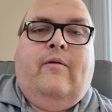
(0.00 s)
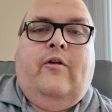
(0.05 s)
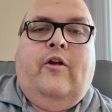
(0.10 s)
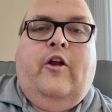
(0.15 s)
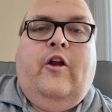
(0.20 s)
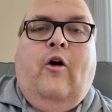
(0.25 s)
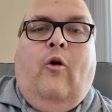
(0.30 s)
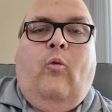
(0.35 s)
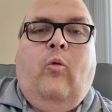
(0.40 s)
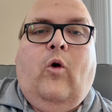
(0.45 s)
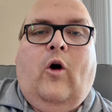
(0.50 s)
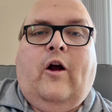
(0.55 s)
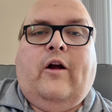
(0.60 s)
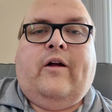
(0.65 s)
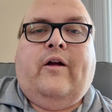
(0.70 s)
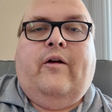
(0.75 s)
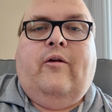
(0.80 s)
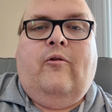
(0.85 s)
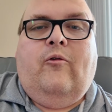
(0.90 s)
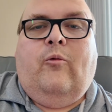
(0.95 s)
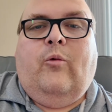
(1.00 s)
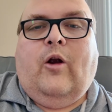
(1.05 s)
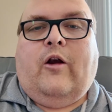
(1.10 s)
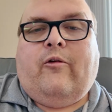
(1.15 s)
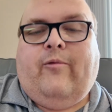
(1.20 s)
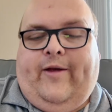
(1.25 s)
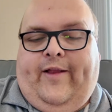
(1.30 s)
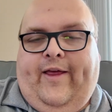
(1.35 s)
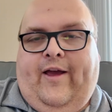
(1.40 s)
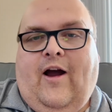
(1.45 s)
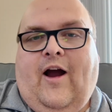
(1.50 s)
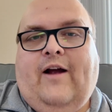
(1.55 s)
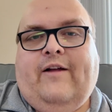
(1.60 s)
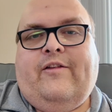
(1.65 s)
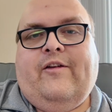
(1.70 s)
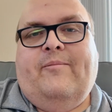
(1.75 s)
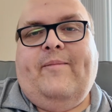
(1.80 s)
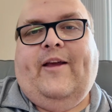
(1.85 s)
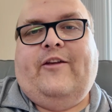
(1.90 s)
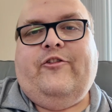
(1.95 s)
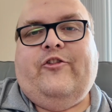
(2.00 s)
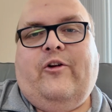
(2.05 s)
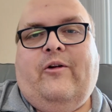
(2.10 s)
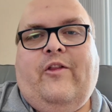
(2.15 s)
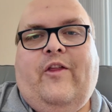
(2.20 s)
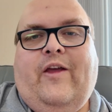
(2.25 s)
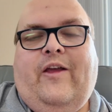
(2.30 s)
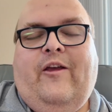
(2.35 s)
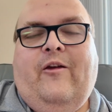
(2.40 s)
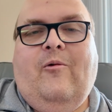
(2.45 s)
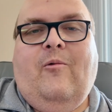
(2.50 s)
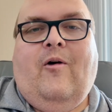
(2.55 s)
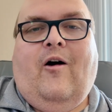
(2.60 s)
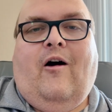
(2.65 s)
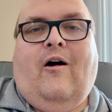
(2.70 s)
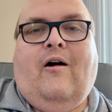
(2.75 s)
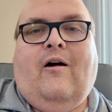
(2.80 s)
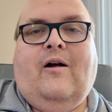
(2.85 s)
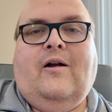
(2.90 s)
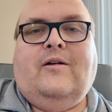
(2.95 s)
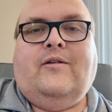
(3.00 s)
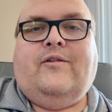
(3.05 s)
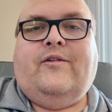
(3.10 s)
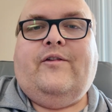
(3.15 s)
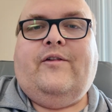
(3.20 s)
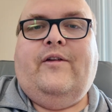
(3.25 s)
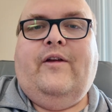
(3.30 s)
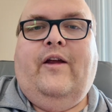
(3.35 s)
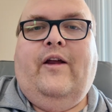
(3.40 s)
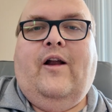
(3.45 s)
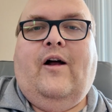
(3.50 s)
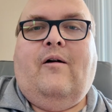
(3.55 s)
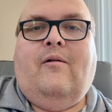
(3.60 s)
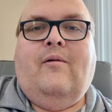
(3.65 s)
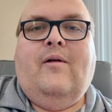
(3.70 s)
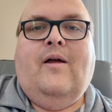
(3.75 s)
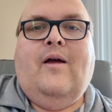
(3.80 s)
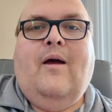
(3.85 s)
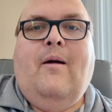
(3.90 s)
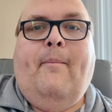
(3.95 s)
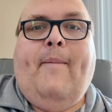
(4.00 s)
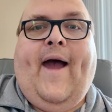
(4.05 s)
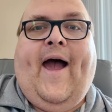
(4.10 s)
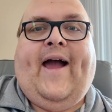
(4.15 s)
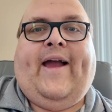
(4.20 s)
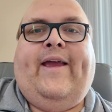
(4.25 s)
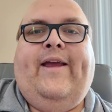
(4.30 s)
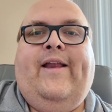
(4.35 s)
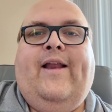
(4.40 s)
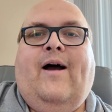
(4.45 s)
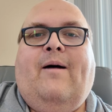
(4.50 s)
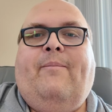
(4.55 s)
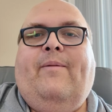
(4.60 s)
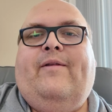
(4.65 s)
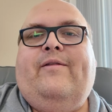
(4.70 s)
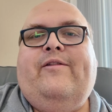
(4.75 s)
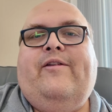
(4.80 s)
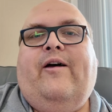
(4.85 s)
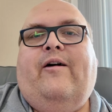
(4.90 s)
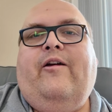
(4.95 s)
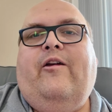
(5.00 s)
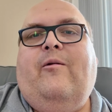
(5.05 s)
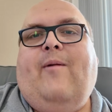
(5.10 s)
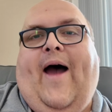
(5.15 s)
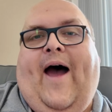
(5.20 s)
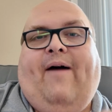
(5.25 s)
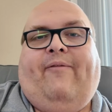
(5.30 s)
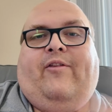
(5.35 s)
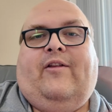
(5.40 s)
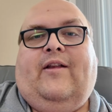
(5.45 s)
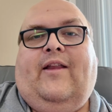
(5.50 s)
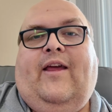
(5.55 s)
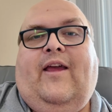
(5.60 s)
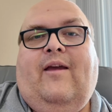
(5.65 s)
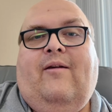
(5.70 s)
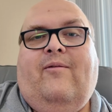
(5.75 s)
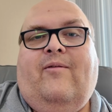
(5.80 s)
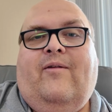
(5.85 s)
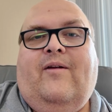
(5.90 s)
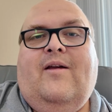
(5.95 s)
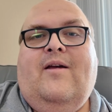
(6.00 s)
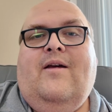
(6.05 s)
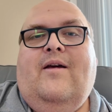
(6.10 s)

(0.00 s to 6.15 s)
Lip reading: work really hard to make sure that you aren't packing up until you have to leave.